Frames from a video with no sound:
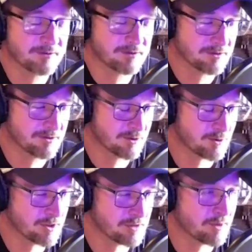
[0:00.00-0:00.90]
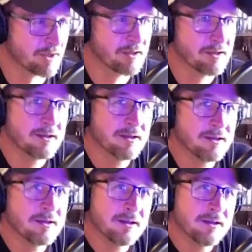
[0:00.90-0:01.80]
stories, but
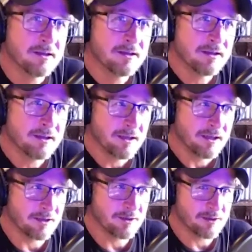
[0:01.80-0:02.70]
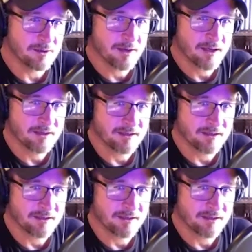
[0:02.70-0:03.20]
you know, you, you had the,